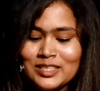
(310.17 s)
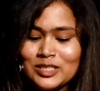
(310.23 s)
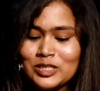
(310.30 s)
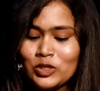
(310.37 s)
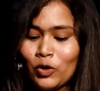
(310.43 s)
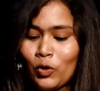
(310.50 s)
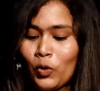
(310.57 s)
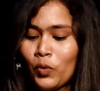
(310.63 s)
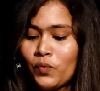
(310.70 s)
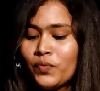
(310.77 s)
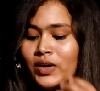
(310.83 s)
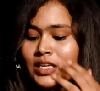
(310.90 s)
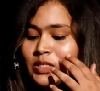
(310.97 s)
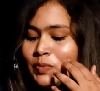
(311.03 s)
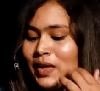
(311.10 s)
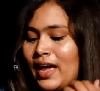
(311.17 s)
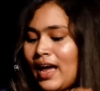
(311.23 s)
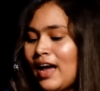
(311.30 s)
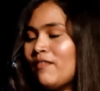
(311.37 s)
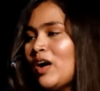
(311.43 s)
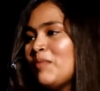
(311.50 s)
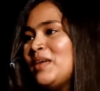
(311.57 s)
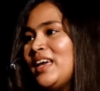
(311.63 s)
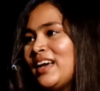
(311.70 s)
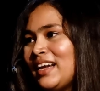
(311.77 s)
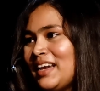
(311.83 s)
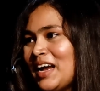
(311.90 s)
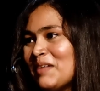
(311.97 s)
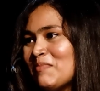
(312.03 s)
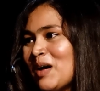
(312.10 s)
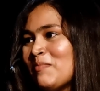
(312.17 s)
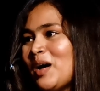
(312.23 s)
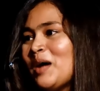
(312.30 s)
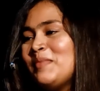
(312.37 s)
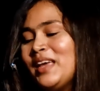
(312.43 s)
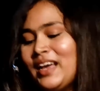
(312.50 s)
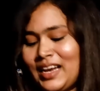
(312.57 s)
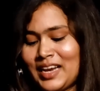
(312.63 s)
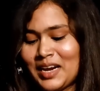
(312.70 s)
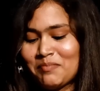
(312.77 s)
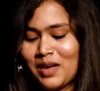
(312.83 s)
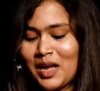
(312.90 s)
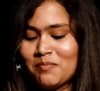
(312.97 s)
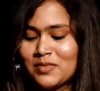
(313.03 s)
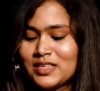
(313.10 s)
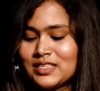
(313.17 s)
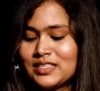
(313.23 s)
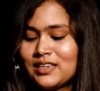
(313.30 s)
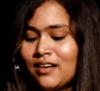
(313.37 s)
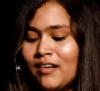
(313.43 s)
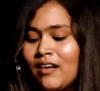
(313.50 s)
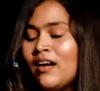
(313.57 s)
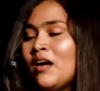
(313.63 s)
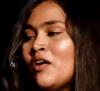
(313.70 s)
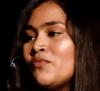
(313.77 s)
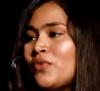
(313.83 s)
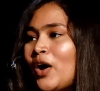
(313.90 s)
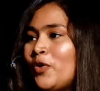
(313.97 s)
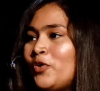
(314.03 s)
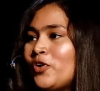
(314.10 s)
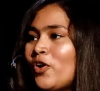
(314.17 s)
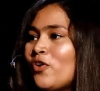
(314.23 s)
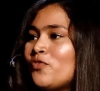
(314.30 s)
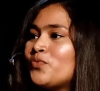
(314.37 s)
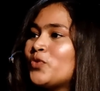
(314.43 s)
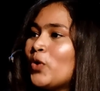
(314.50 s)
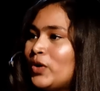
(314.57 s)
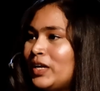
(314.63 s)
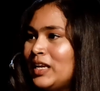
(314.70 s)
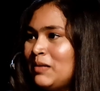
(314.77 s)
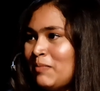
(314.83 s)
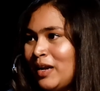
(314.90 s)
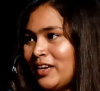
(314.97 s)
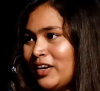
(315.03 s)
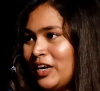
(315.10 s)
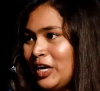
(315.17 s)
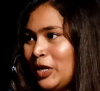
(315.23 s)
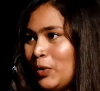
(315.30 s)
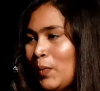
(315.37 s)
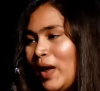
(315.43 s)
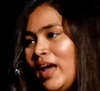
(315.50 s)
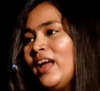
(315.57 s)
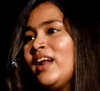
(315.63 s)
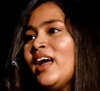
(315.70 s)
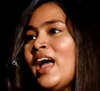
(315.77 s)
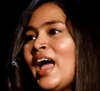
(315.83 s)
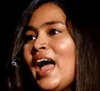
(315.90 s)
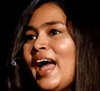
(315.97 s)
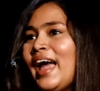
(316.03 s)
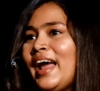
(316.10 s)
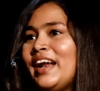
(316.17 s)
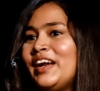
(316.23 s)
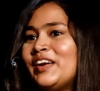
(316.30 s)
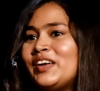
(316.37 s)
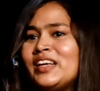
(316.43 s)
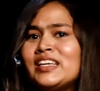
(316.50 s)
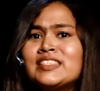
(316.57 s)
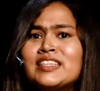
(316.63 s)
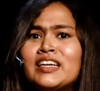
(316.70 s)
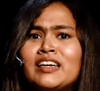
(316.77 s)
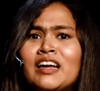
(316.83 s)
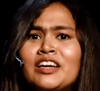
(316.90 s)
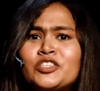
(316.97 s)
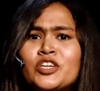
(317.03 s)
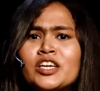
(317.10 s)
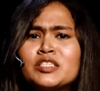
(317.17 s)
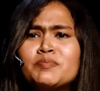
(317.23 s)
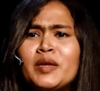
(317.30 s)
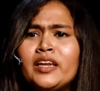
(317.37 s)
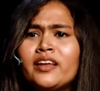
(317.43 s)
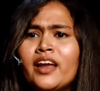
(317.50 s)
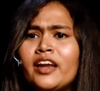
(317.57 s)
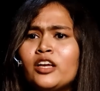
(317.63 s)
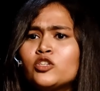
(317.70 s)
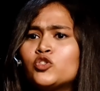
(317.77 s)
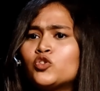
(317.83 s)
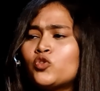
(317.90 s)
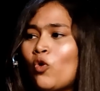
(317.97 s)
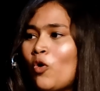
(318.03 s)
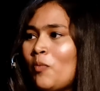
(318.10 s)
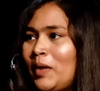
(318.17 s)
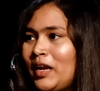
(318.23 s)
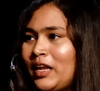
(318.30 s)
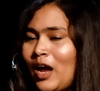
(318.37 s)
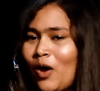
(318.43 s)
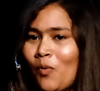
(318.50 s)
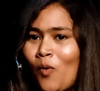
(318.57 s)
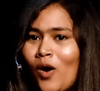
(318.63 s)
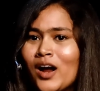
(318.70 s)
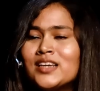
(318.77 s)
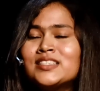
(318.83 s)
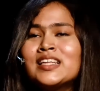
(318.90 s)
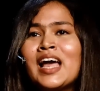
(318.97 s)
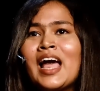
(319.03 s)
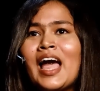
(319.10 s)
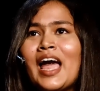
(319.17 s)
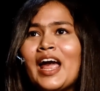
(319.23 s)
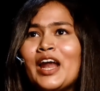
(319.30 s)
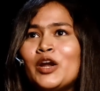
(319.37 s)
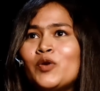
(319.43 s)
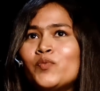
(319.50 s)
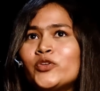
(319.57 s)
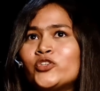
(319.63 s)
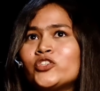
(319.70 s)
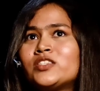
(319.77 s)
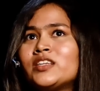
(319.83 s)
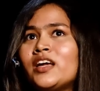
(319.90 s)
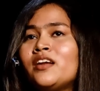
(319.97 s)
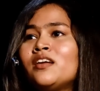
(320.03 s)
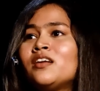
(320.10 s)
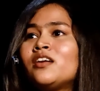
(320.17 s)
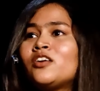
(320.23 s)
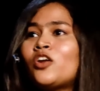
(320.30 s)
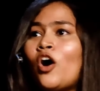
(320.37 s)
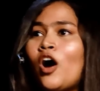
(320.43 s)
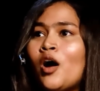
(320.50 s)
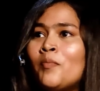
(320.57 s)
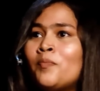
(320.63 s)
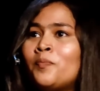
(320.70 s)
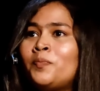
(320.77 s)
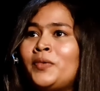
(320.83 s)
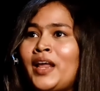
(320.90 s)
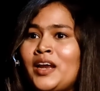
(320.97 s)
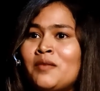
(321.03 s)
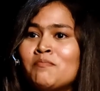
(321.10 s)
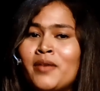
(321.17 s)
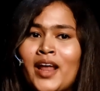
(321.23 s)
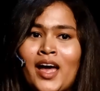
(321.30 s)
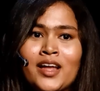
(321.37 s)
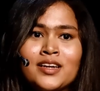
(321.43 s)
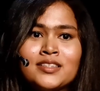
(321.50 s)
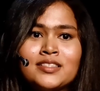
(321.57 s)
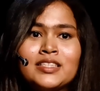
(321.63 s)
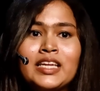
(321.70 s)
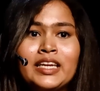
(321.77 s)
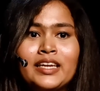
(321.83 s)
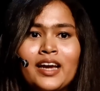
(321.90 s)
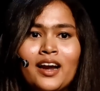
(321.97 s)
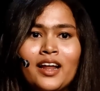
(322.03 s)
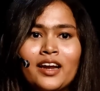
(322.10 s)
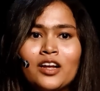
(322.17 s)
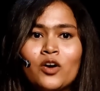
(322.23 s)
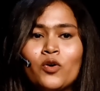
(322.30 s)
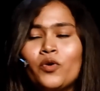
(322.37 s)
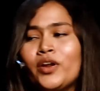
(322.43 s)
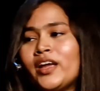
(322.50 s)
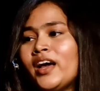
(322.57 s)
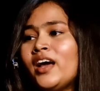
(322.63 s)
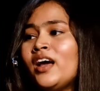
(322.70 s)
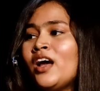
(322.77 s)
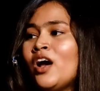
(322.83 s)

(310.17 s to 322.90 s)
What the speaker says: So first we have Abhi Kalyan ma'am. Abhi Kalyan ma'am is the founder of Total Maternity Wear, and recently she has been getting so many awards, and which is in top 10 brands India la irukkakoodiya